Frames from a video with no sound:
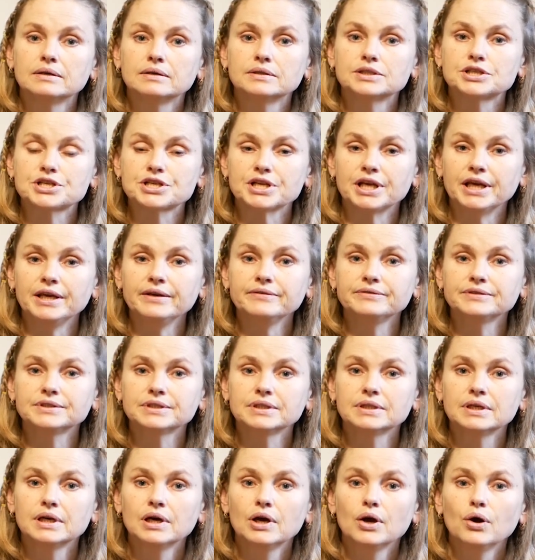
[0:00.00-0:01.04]
shaved
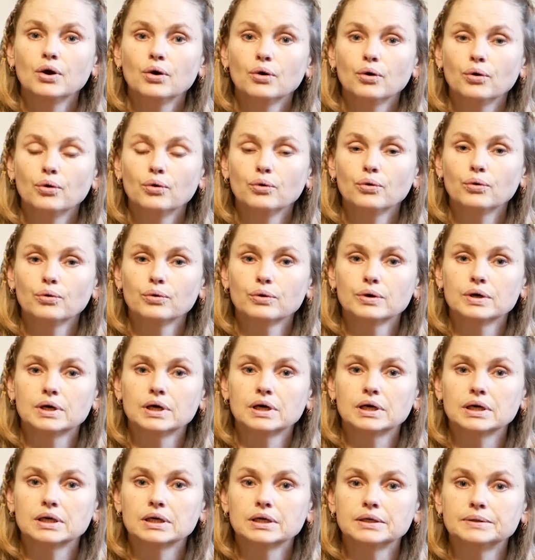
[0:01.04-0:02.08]

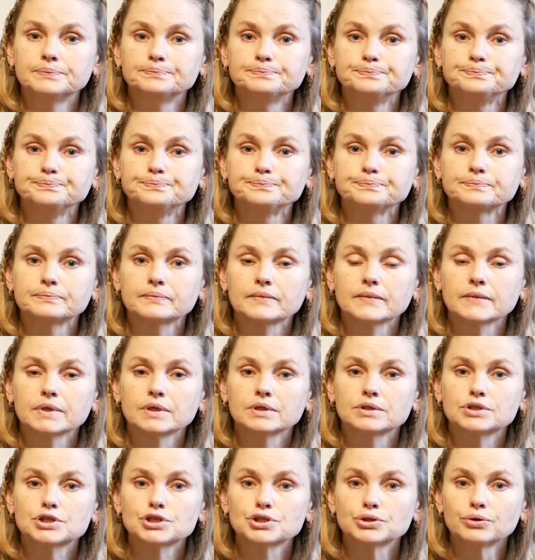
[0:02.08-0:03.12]
or
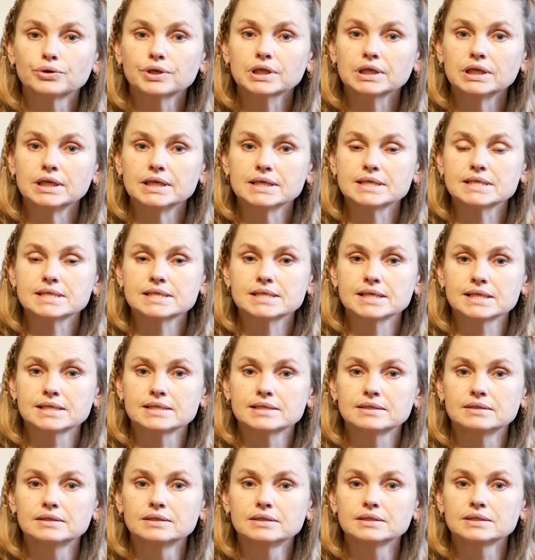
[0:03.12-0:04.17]
shortly
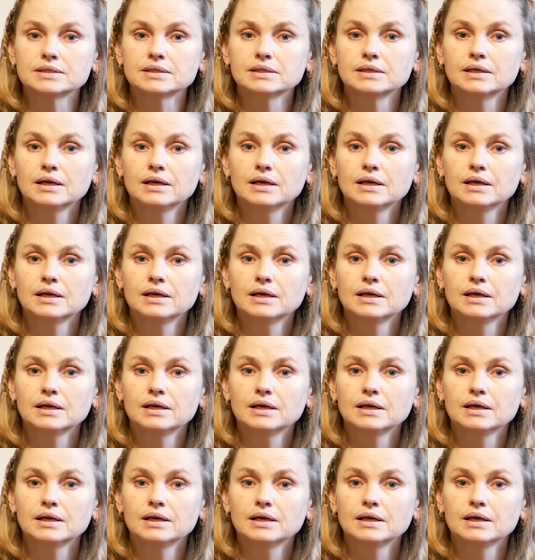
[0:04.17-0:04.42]
scissored.